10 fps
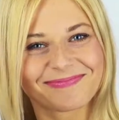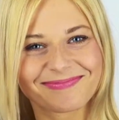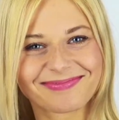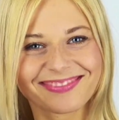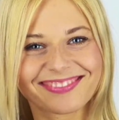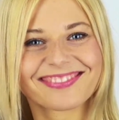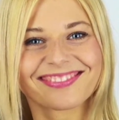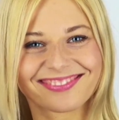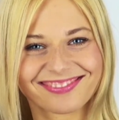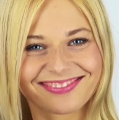going to
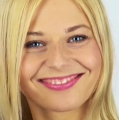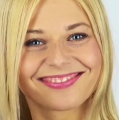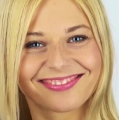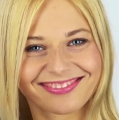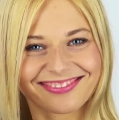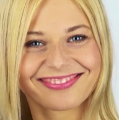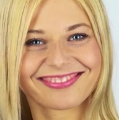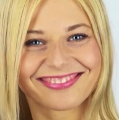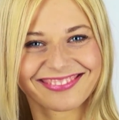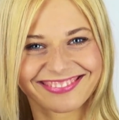enjoy all the
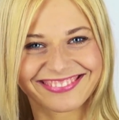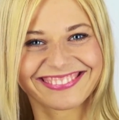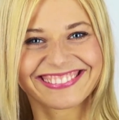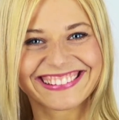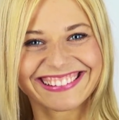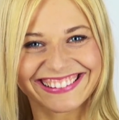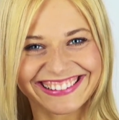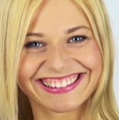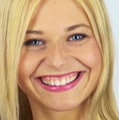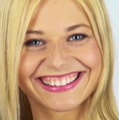new videos
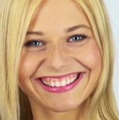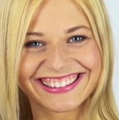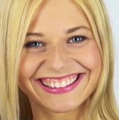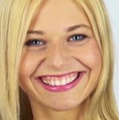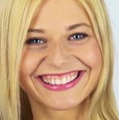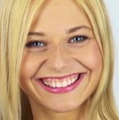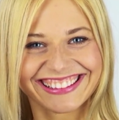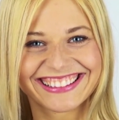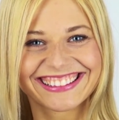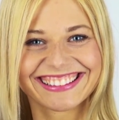on this channel
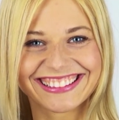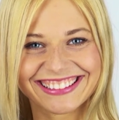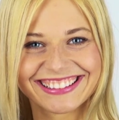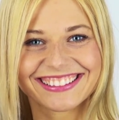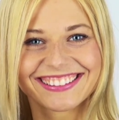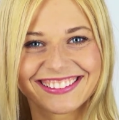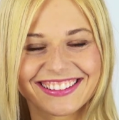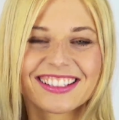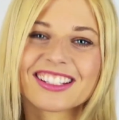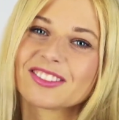uh, with all the
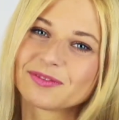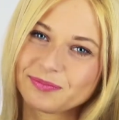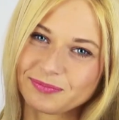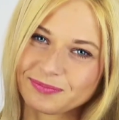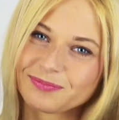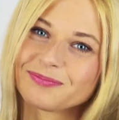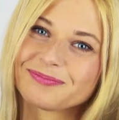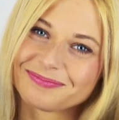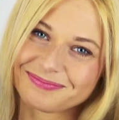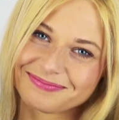lights. We've got
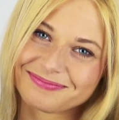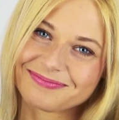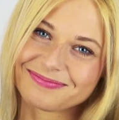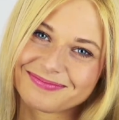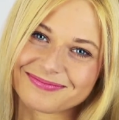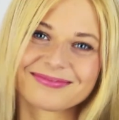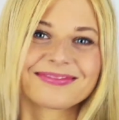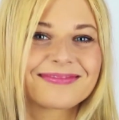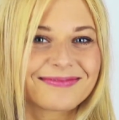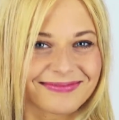a big announcement
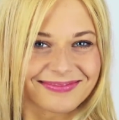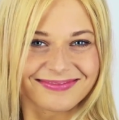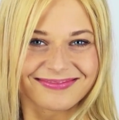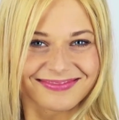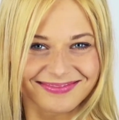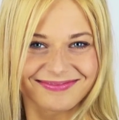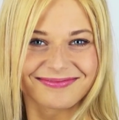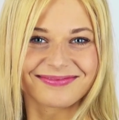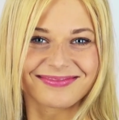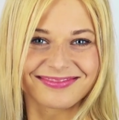hopefully coming up very
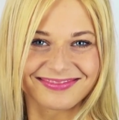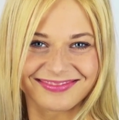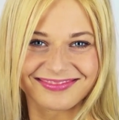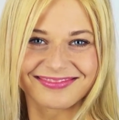soon as well.